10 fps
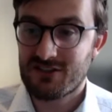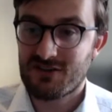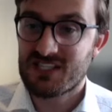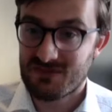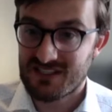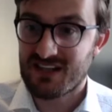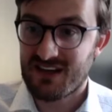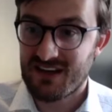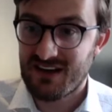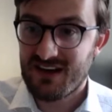So this was
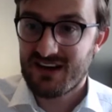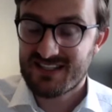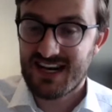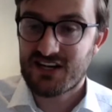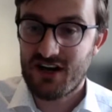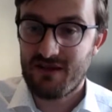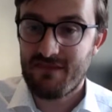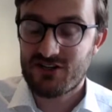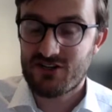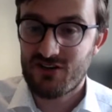the section I
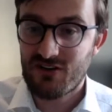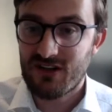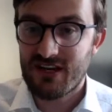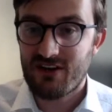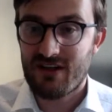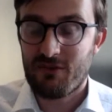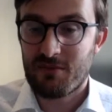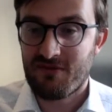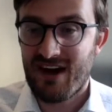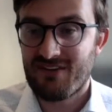mentioned earlier that would
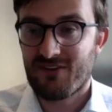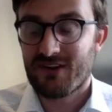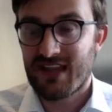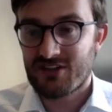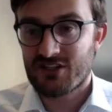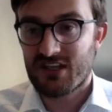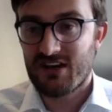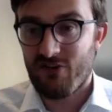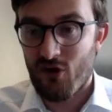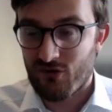provide for a
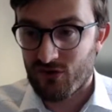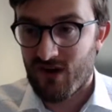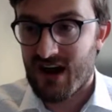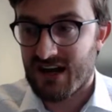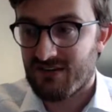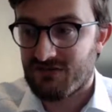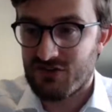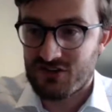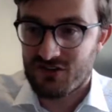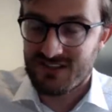legislative override of
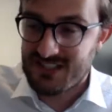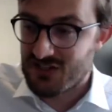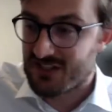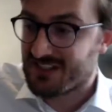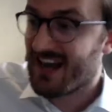judicial decisions.